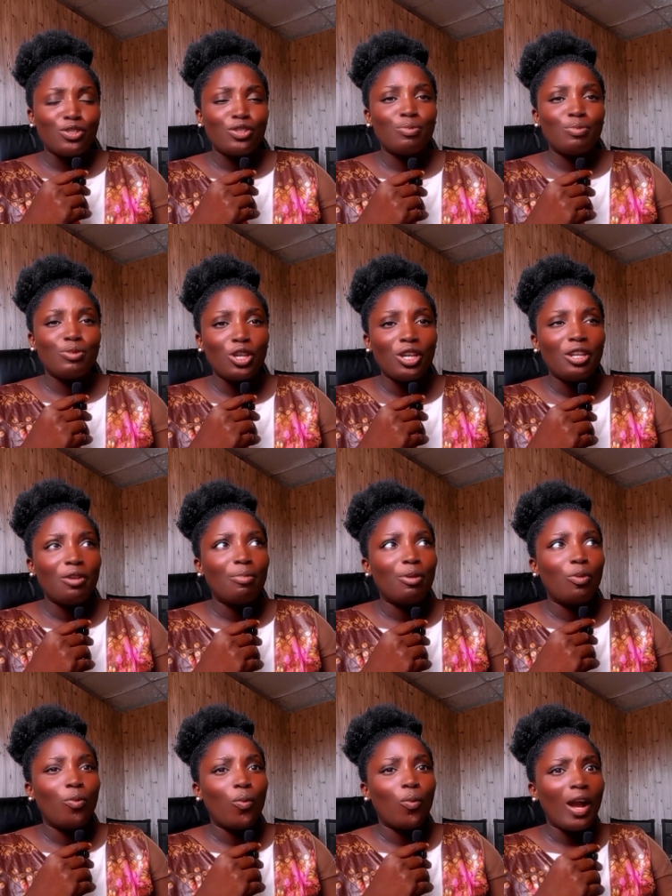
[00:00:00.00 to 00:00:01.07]
so i'm talking
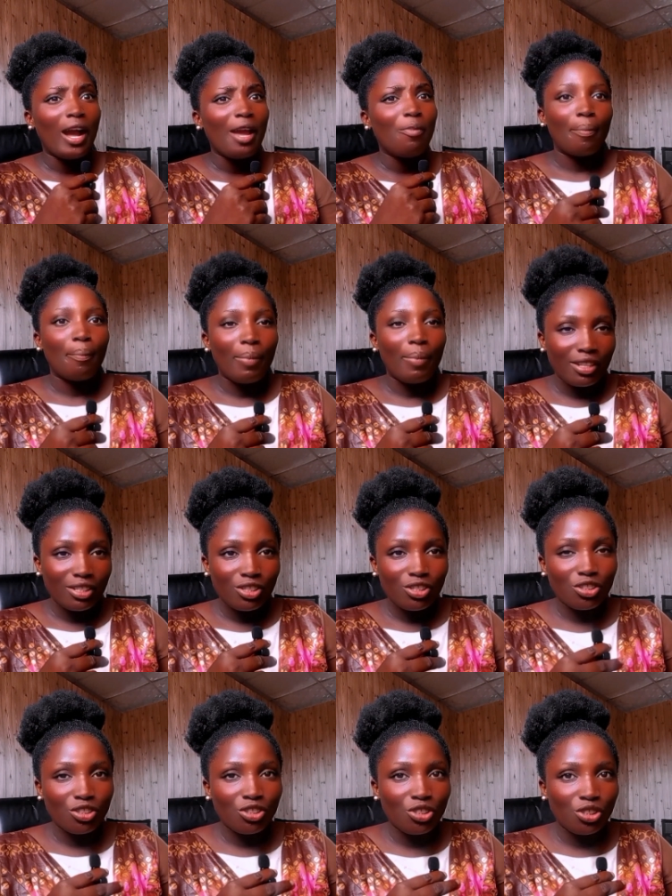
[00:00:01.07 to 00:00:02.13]
about why are
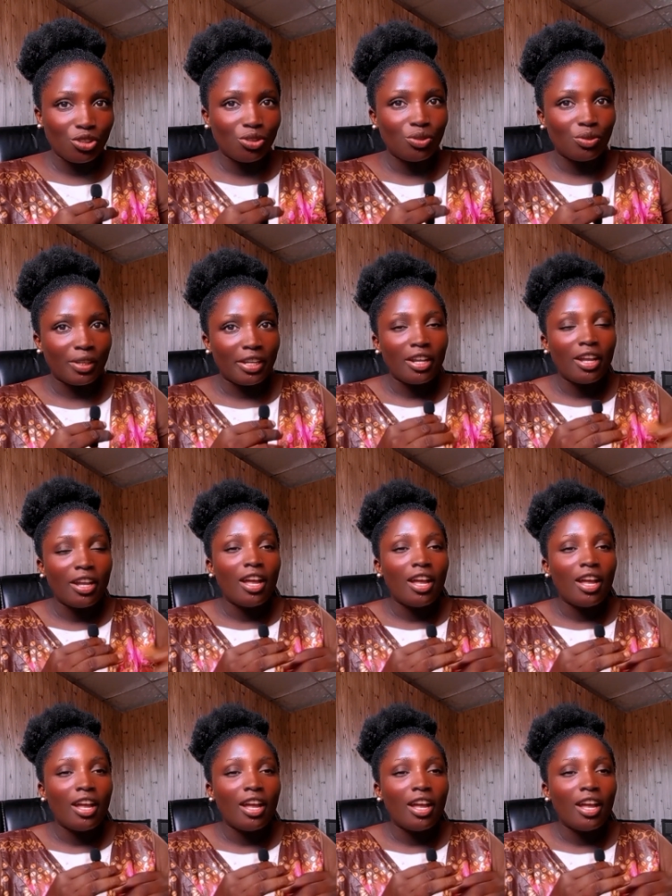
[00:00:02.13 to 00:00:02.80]
pastors children